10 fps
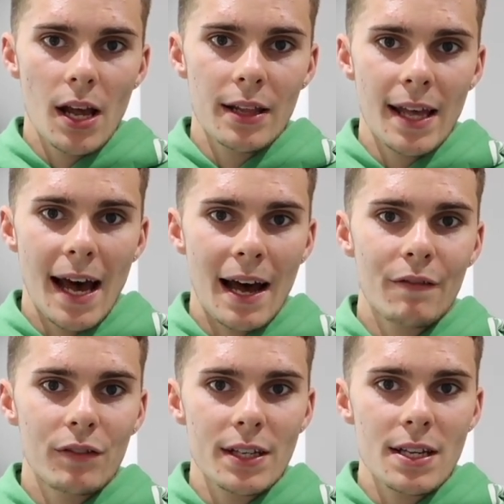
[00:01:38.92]
their
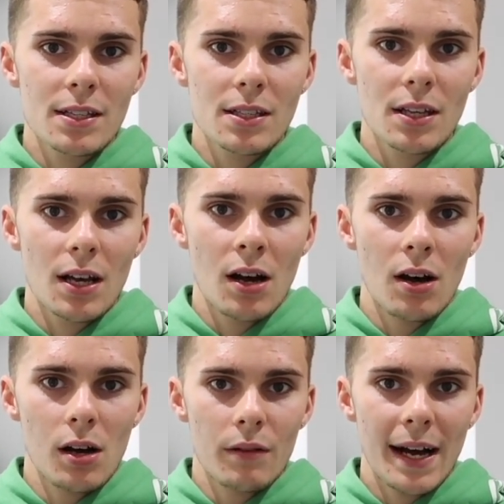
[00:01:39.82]
athletes
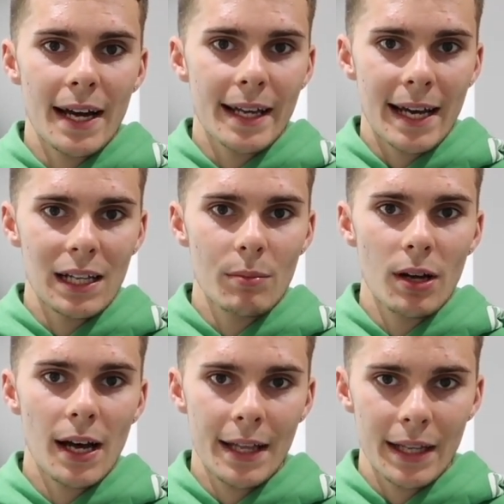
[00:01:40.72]
are of a higher
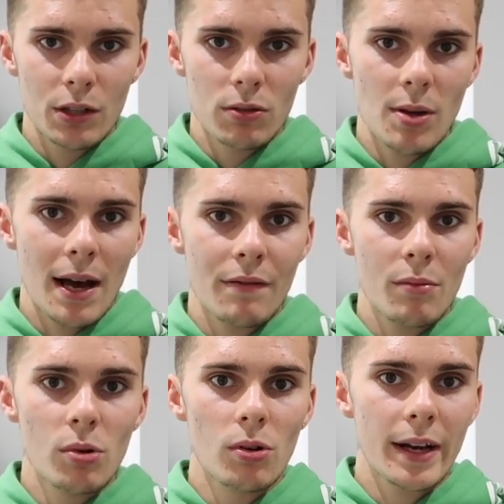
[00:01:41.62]
caliber and they also have a
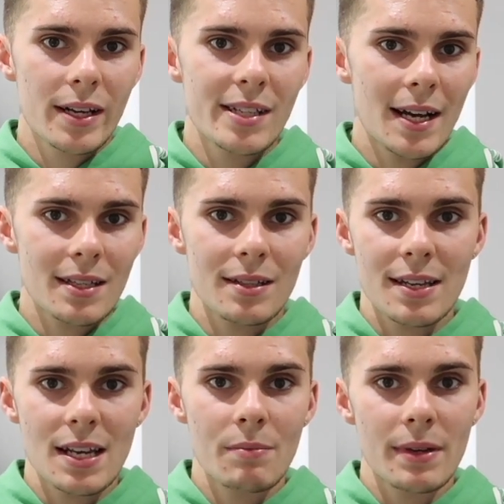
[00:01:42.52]
more exciting
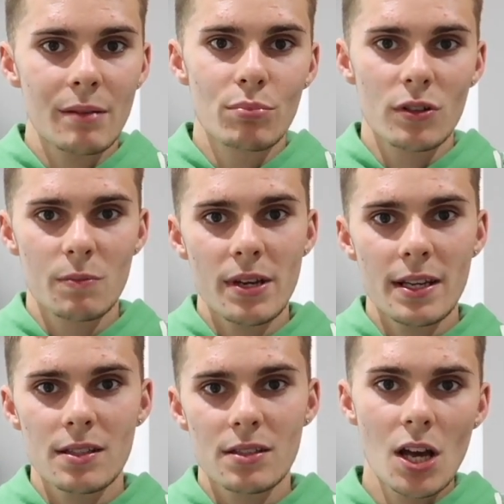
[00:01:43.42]
team in the Brooks
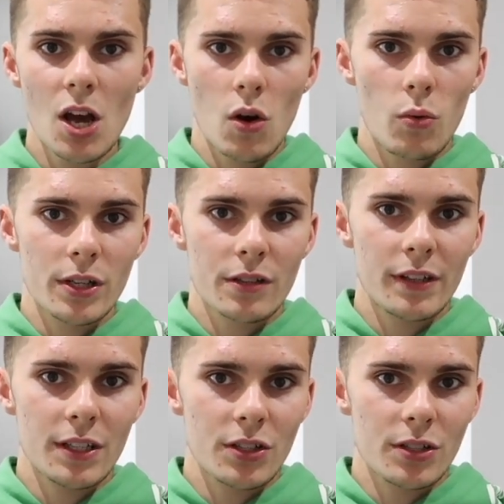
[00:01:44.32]
Beasts which
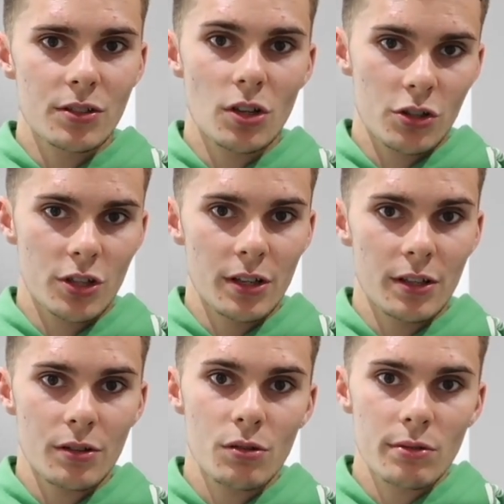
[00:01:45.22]
features Josh
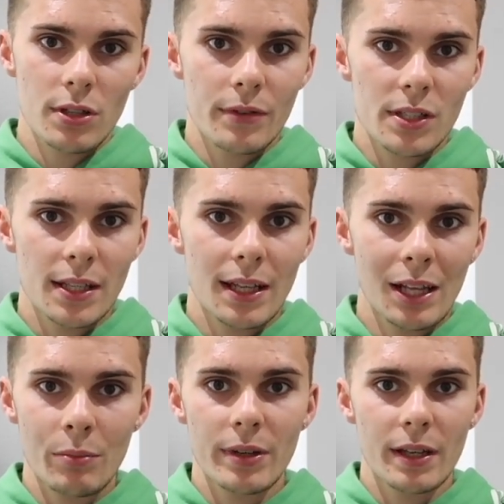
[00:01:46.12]
Kerr, who is obviously the
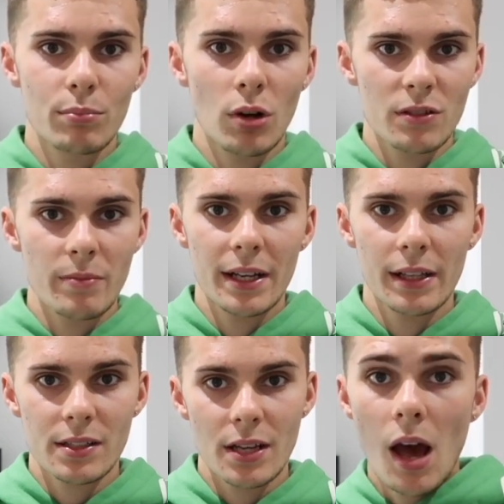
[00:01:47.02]
Olympic bronze
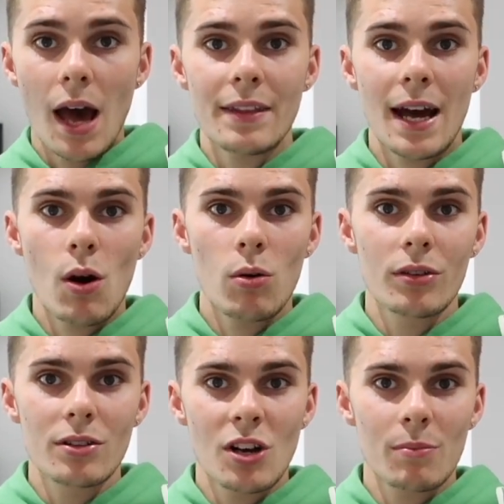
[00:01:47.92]
medalist. And now
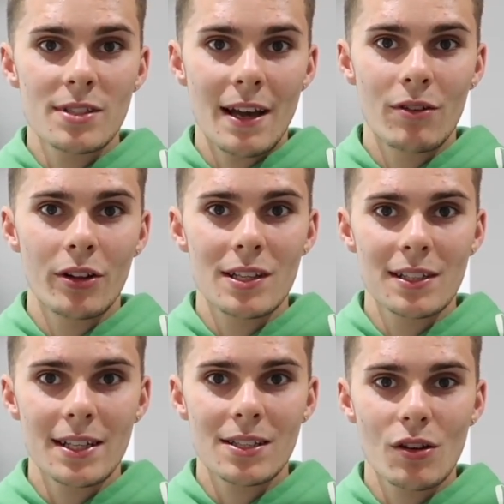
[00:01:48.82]
the top seven on this
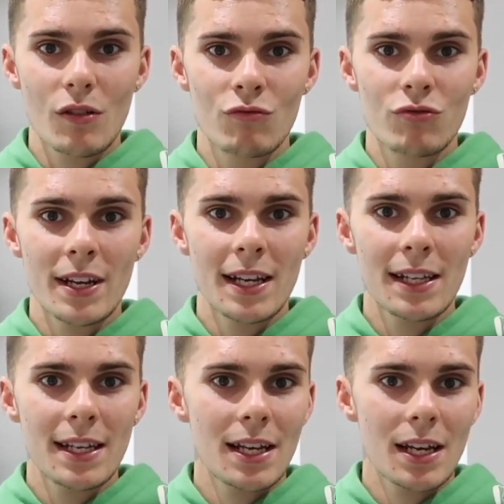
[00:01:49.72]
list,
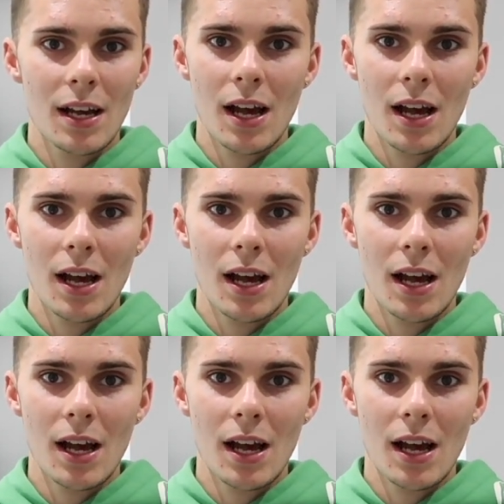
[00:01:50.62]
really,